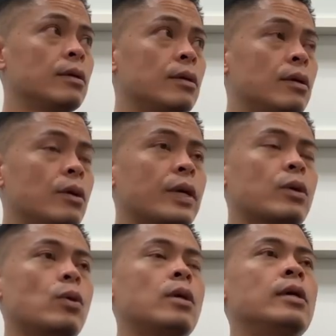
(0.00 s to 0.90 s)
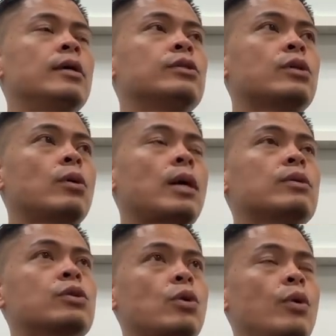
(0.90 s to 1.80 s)
yeah. Okay, cool. So I
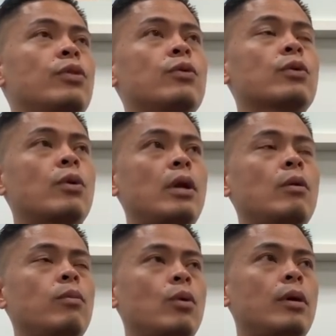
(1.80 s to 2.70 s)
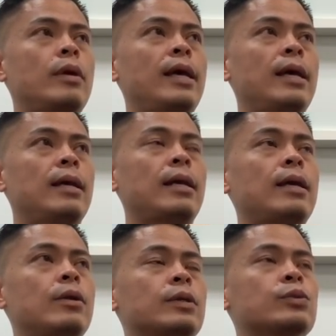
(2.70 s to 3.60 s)
was going through the credit report and I
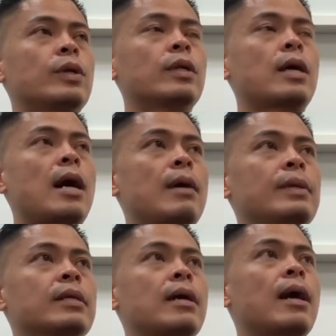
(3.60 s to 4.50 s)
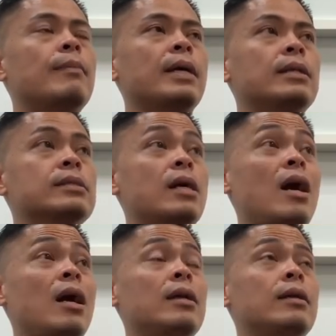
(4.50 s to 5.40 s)
noticed one of the common comments
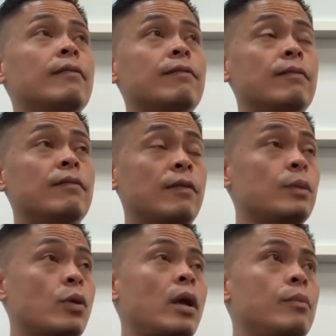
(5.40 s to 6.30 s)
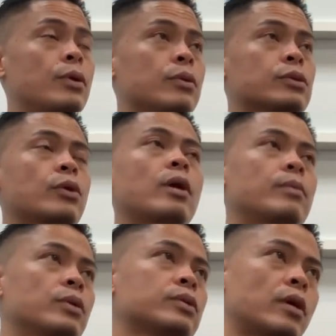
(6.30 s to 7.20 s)
on from the credit bureaus. Credit
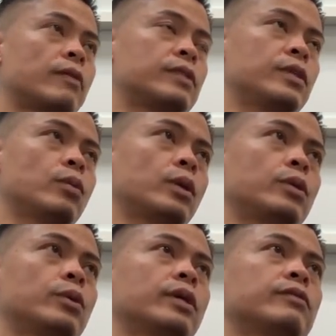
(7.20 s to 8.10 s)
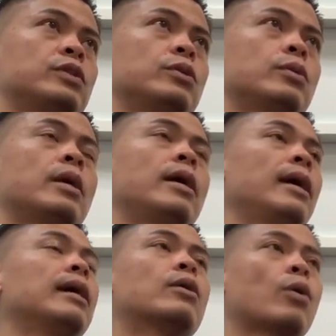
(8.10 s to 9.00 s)
bureaus are obviously the one who gives you
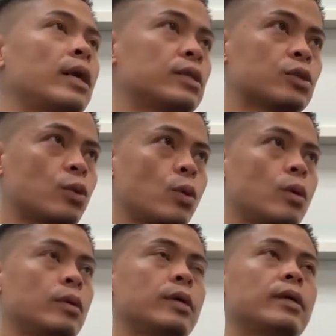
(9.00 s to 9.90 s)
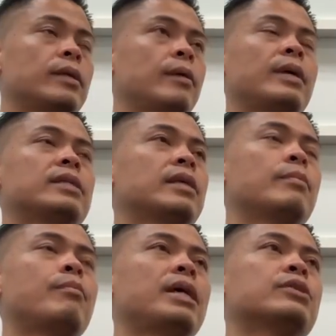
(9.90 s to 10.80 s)
a credit score. They, they basically
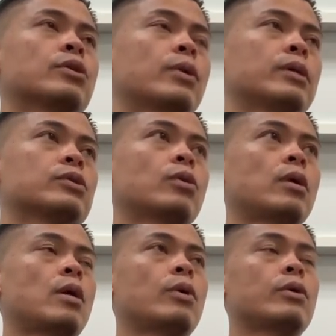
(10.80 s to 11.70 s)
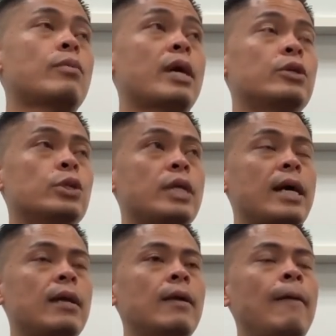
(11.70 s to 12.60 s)
base your credit score on how well you manage your debt.